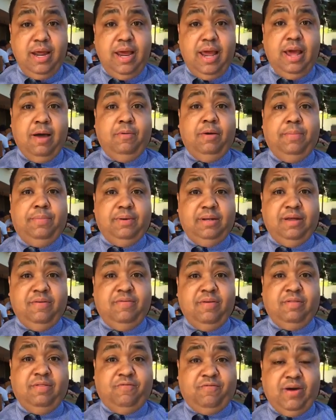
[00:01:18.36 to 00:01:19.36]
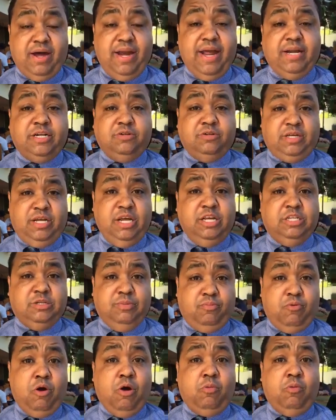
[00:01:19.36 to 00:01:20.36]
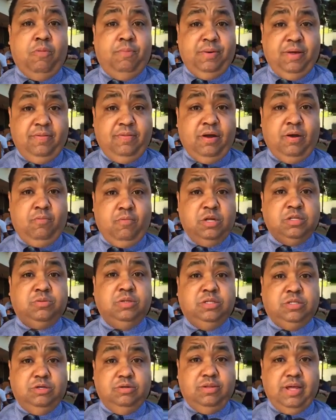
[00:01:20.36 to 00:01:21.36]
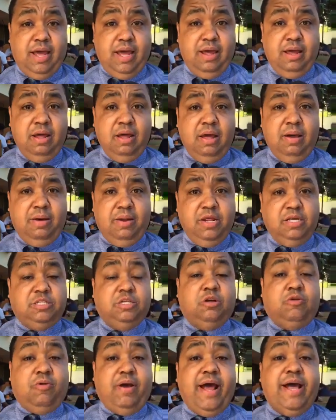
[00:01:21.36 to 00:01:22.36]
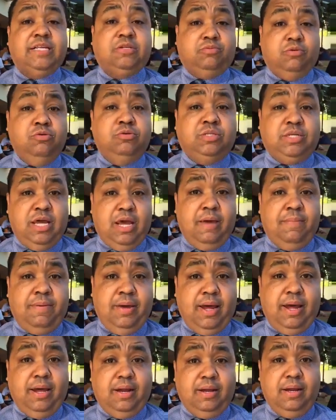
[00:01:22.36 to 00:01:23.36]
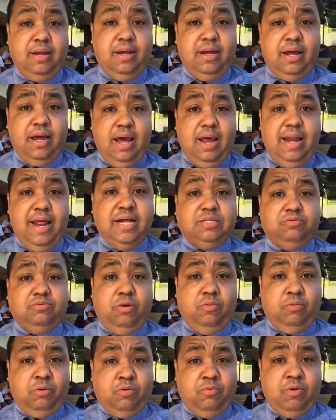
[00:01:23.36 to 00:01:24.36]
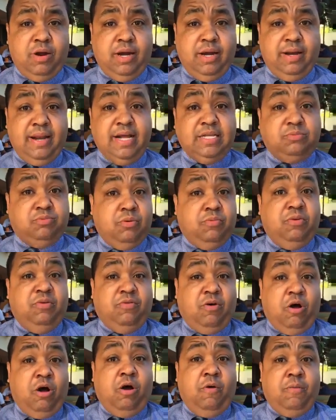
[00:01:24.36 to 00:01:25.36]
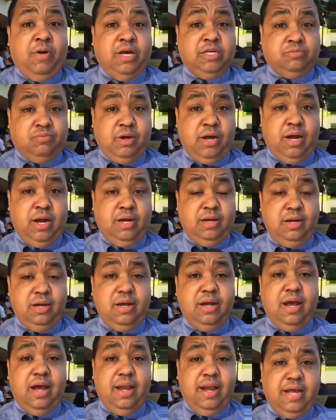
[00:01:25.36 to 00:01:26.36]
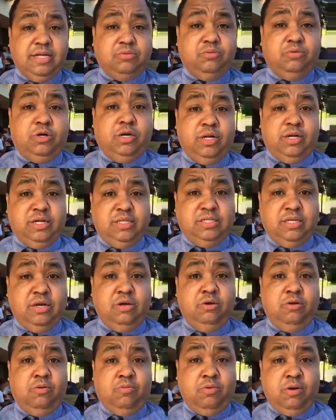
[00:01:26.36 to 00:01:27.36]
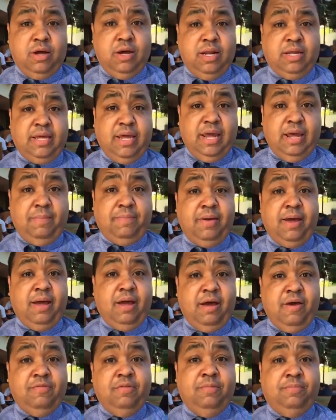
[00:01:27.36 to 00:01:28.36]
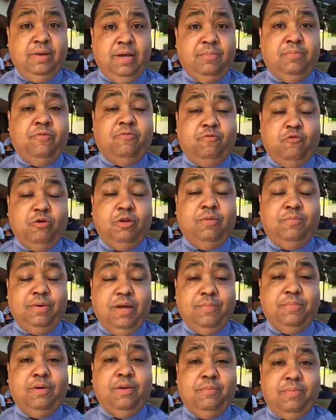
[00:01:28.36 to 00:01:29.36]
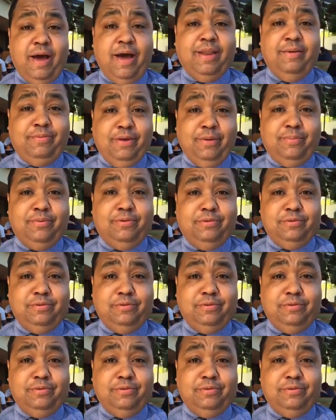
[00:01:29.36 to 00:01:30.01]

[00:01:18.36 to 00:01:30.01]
And we believe that the financial key support will be there once we do that. But this is a grassroots campaign. And that's what we're running. That's what we've always ran. And that's what we're going to continue to run, a campaign of the people, for the people, and by the people.